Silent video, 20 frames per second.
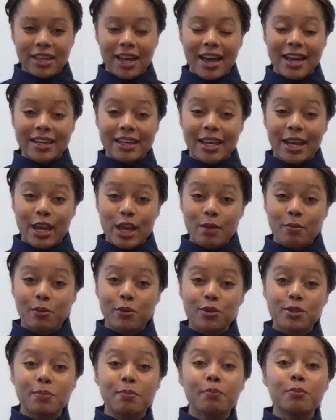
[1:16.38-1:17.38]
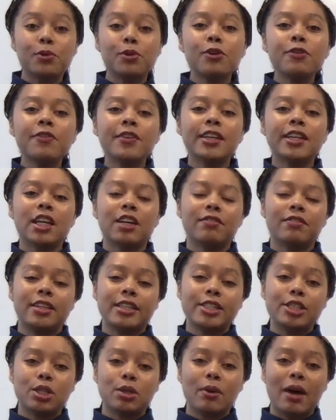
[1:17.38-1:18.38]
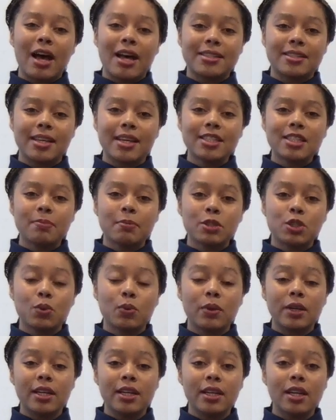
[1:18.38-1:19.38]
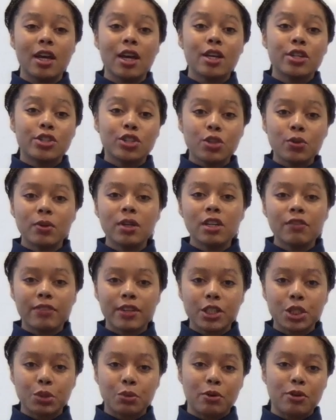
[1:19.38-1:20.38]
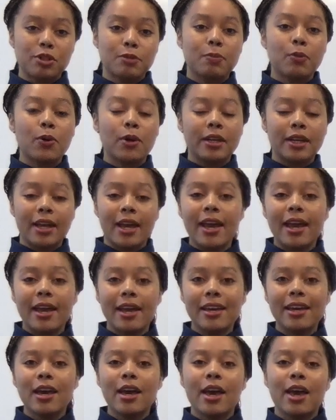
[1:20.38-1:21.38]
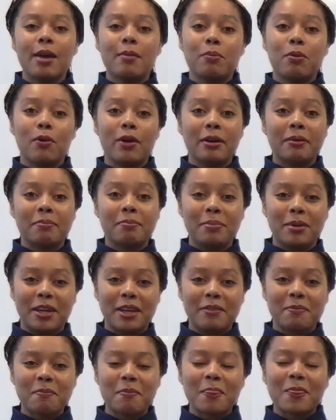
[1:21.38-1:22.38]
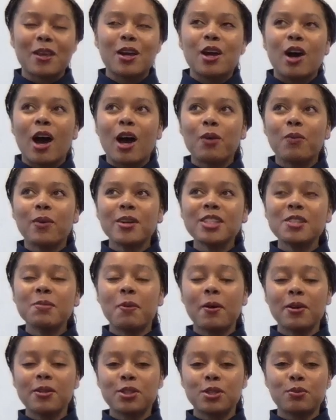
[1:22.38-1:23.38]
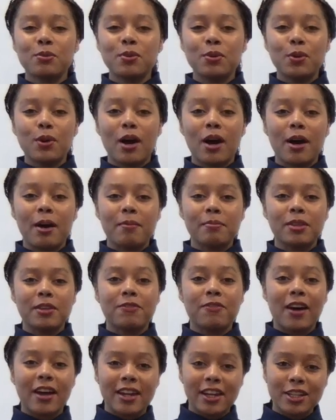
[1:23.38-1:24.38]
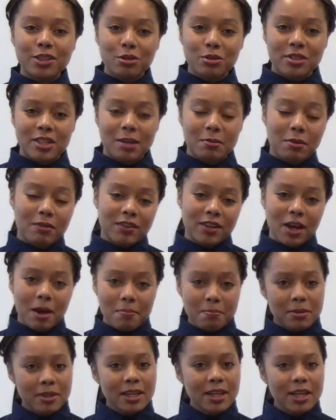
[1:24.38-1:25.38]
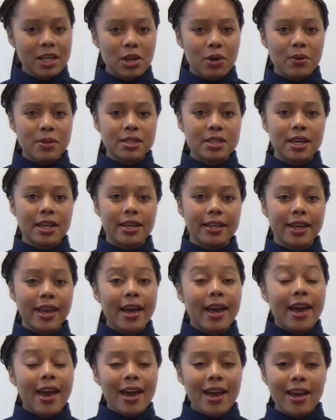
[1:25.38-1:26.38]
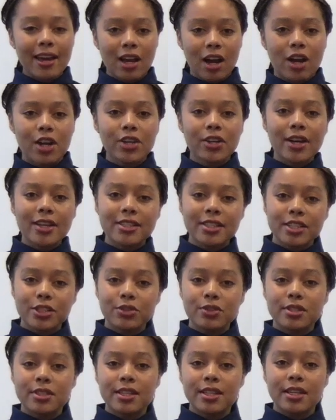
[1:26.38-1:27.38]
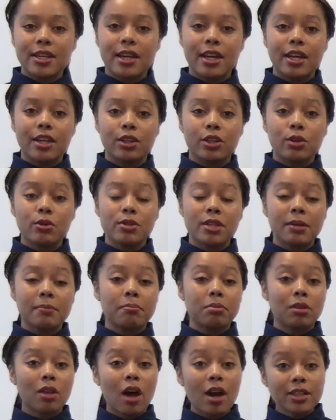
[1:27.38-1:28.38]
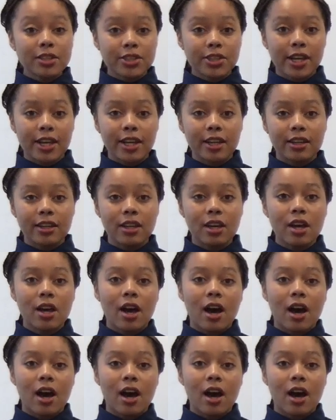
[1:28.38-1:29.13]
that enables moving of digital assets between two individuals, point A and point B. I once spoke to the financial team of a company and I was like, hey, are you guys interested in using blockchain